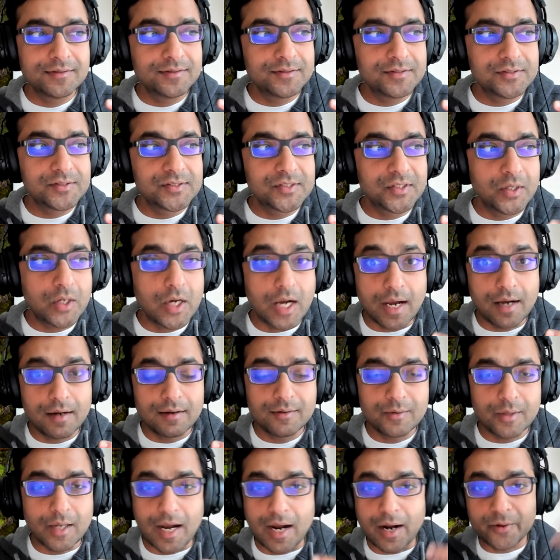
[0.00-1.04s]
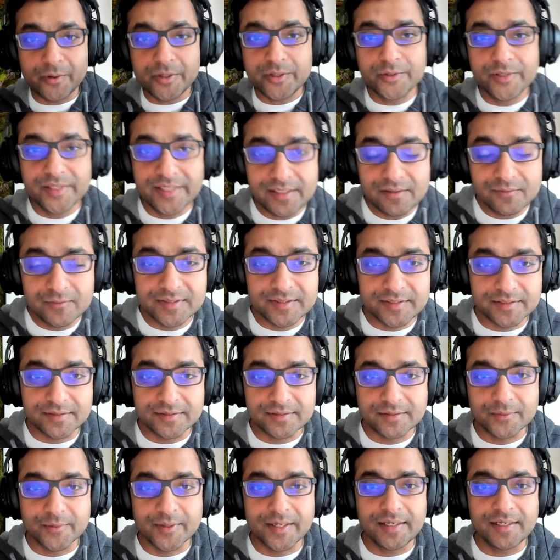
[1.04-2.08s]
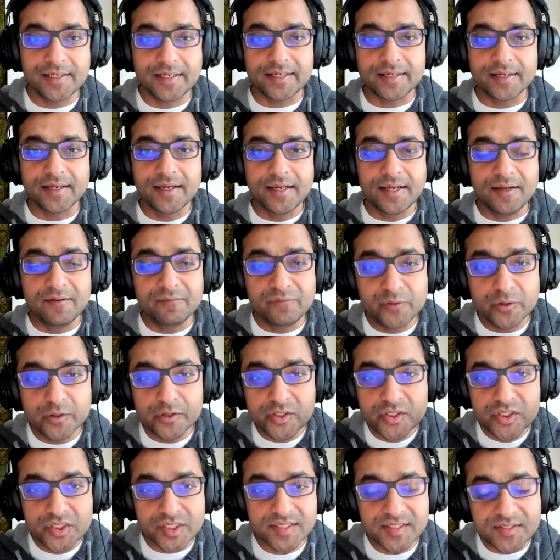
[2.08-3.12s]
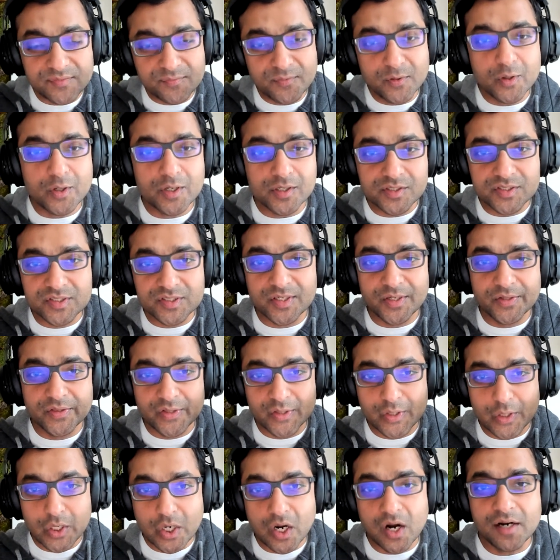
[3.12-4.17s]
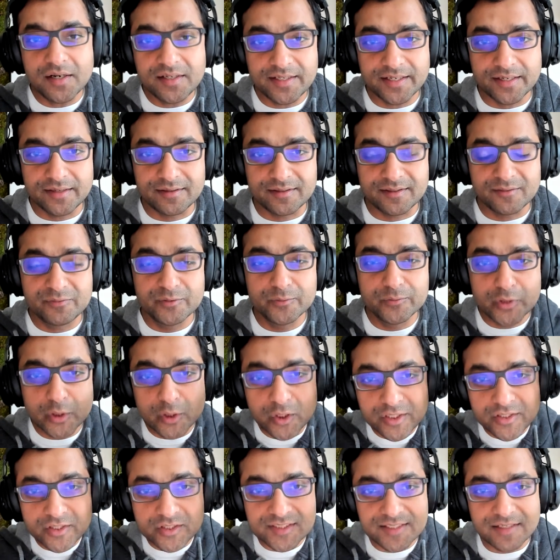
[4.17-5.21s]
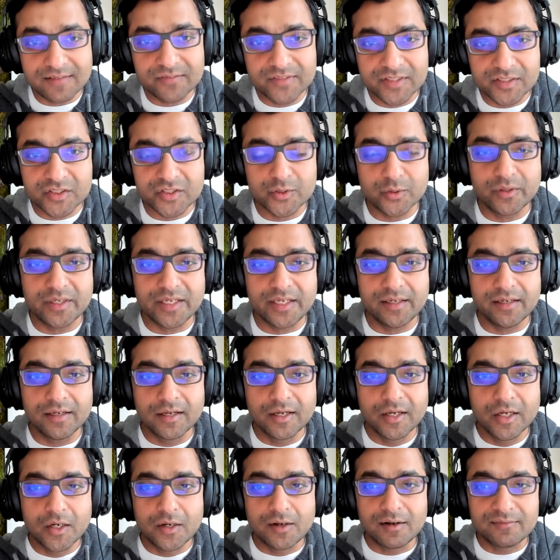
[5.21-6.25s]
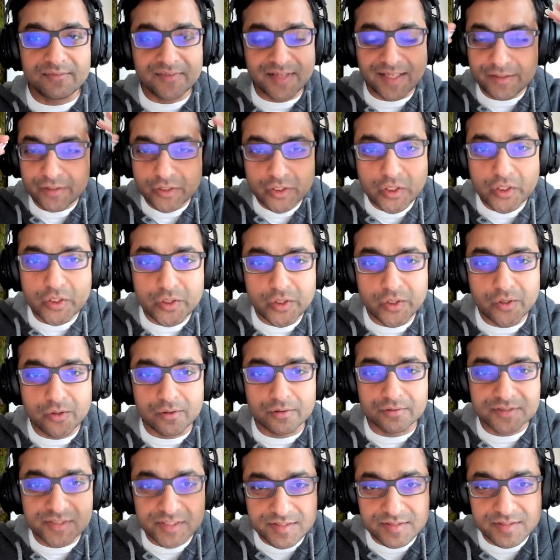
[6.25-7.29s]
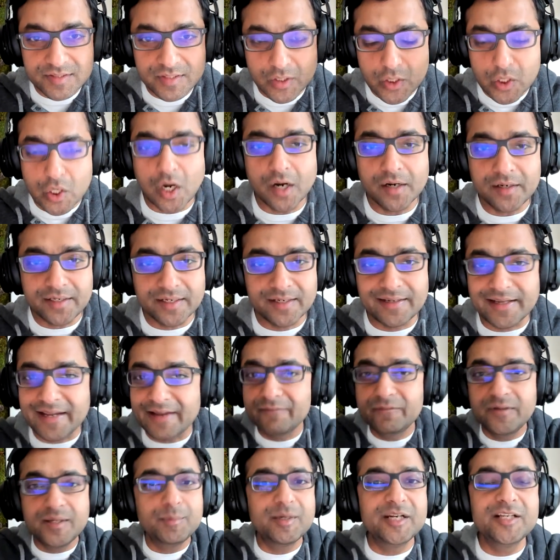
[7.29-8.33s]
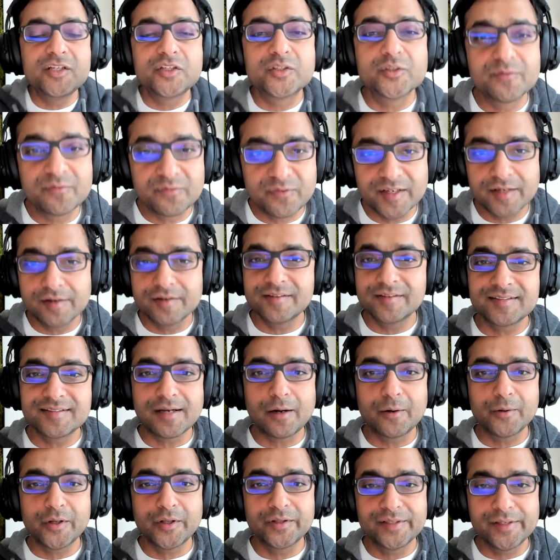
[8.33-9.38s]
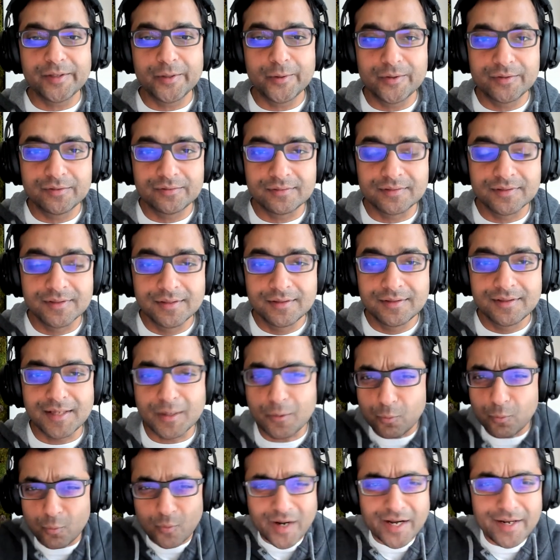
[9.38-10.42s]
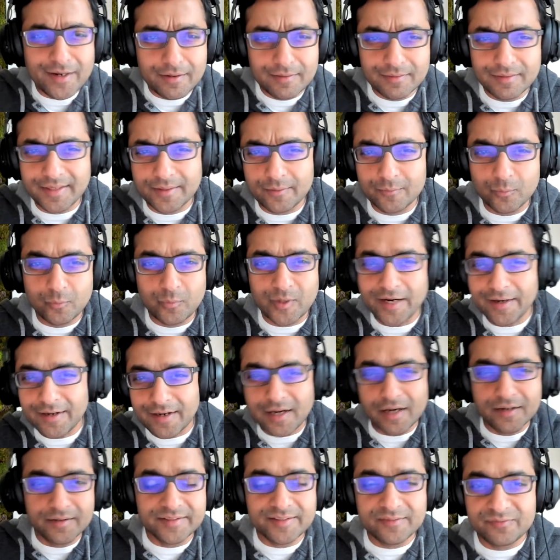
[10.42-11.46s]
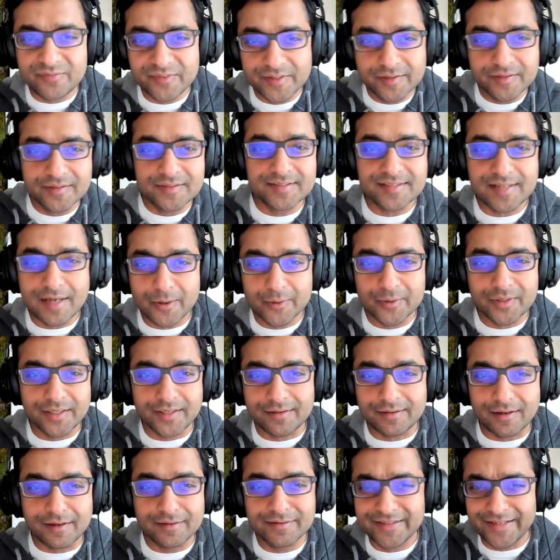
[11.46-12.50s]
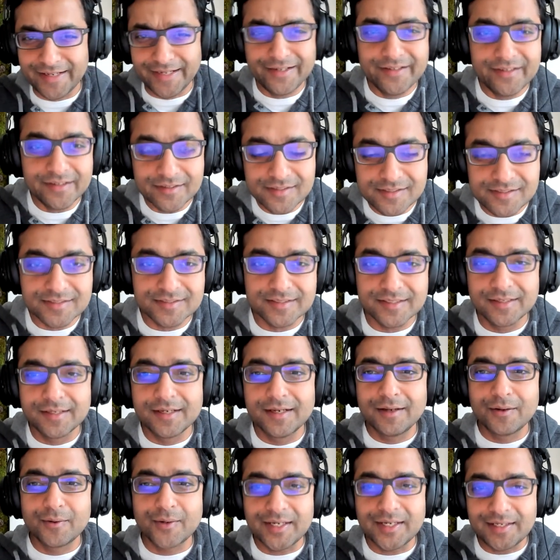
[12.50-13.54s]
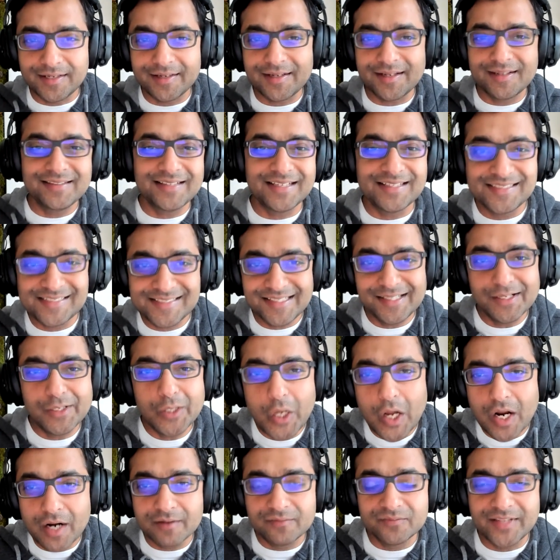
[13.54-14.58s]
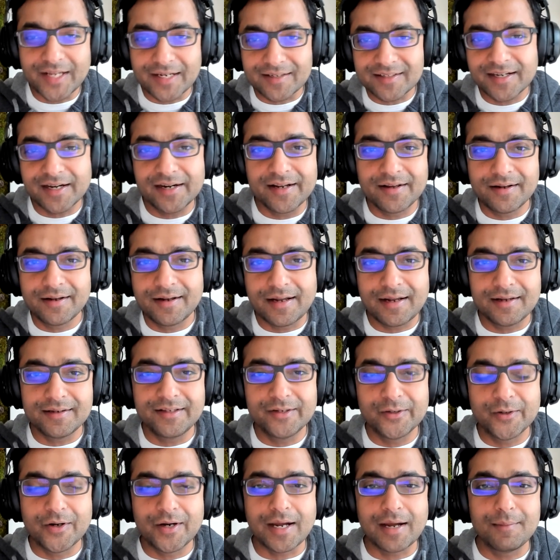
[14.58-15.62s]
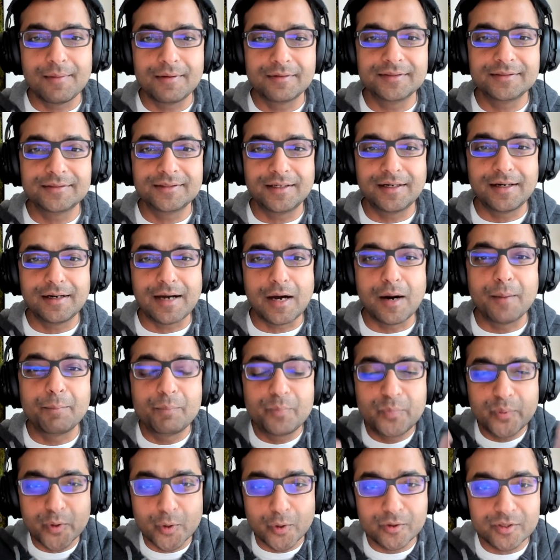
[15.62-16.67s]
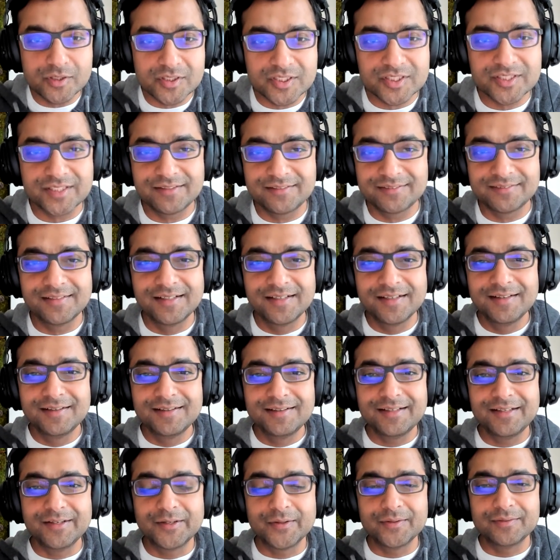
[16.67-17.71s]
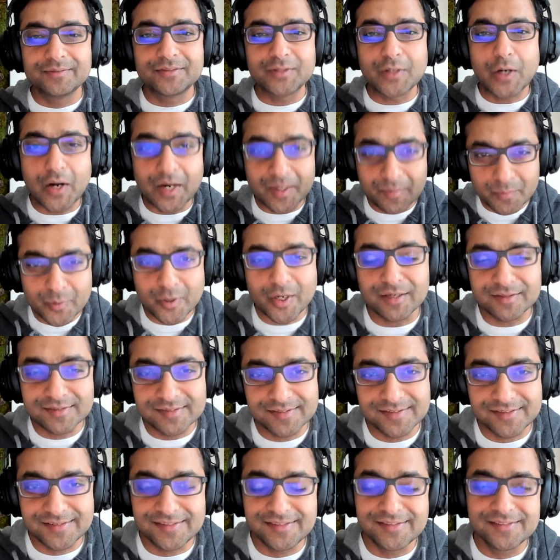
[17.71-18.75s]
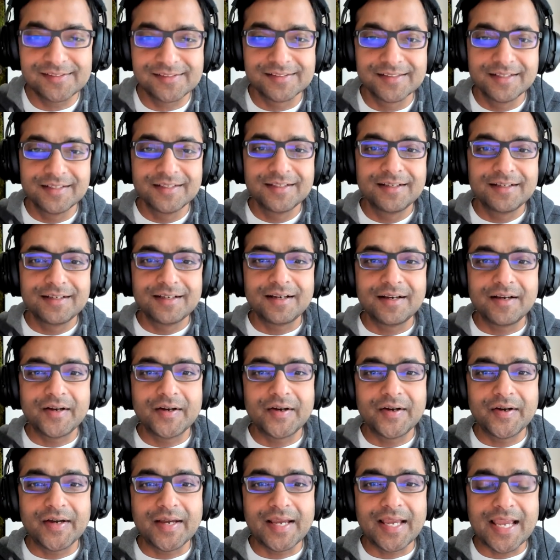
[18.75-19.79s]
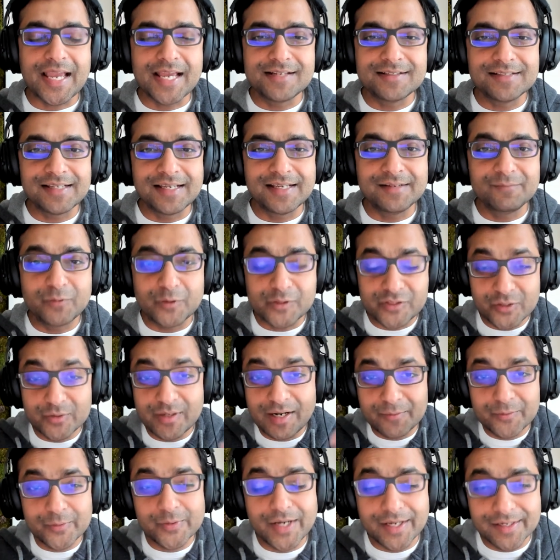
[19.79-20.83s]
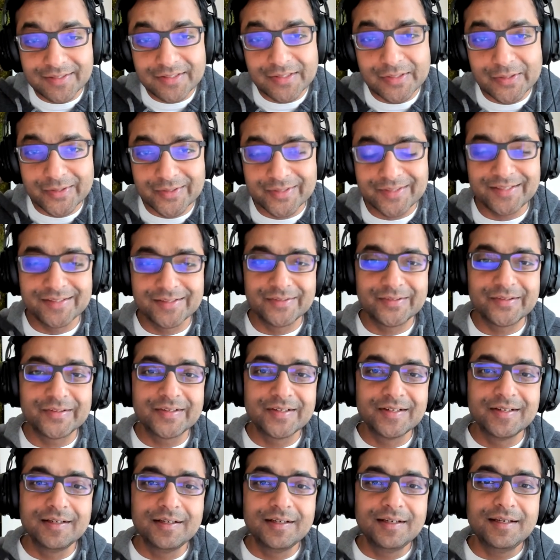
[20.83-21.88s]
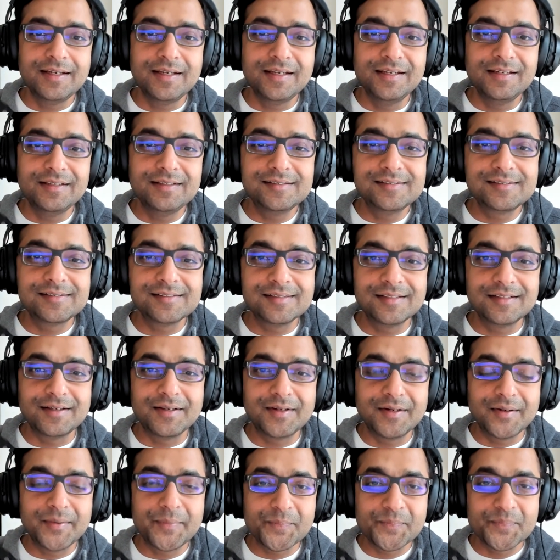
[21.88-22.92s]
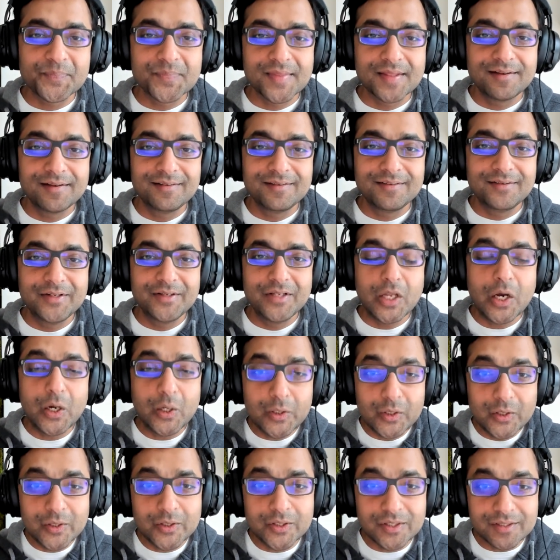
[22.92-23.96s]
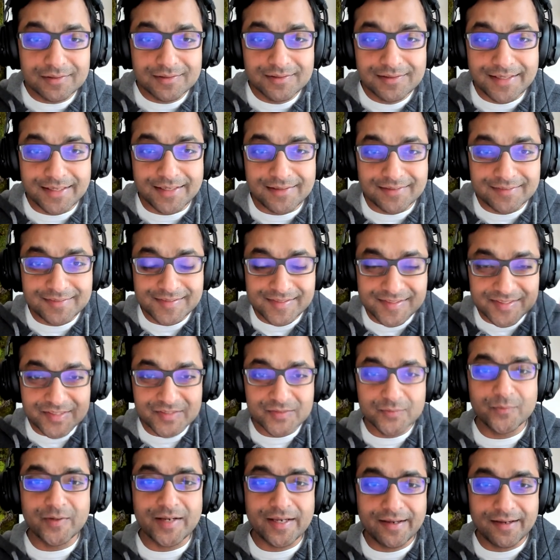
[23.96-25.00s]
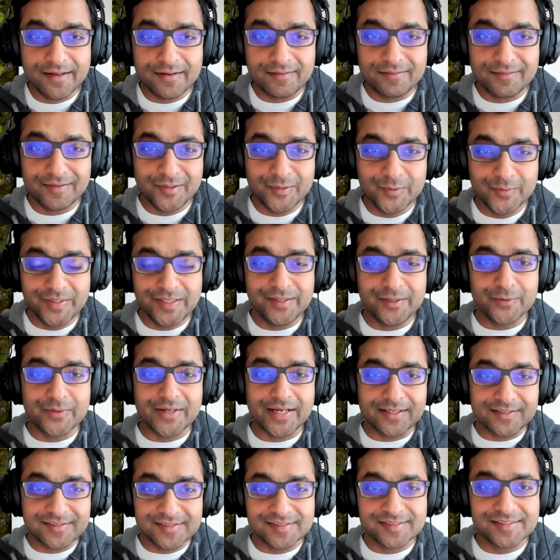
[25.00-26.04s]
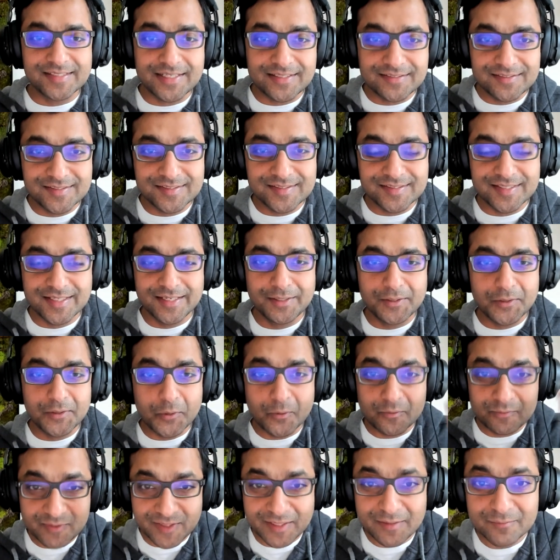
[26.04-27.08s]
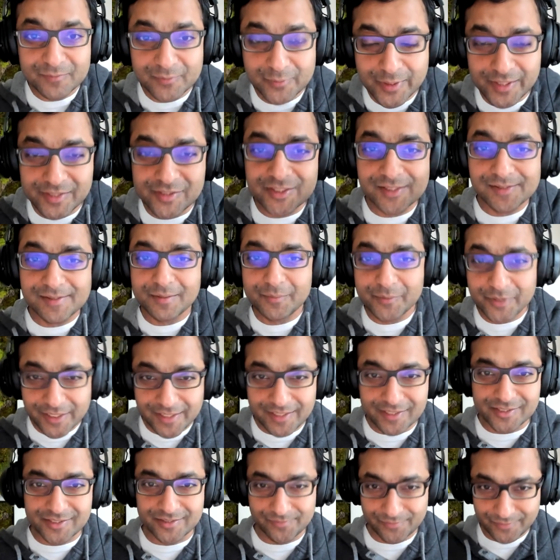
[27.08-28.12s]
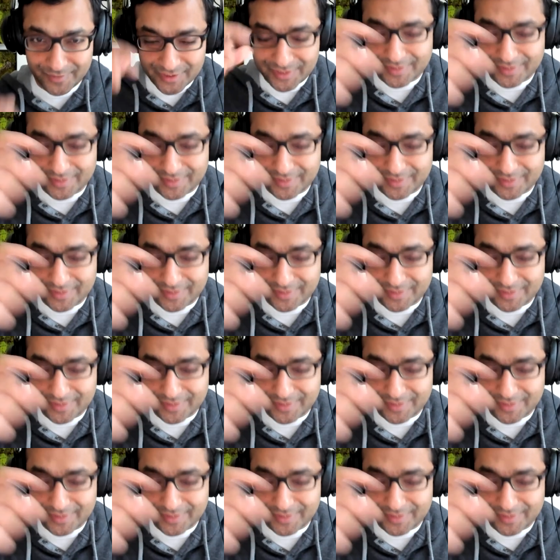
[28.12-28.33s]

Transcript: so how do you deal with it right like if you're just focused on the content if you told yourself the story of like no no no just the content everybody should figure out on their own like why like why can't they figure this out like are they idiots right like i, I see a lot of that kind of you know uh, approach and you know thought processes uh, and and what you have to unlearn here is um, now, look, like this is where you need to exercise the skill of influential communication, which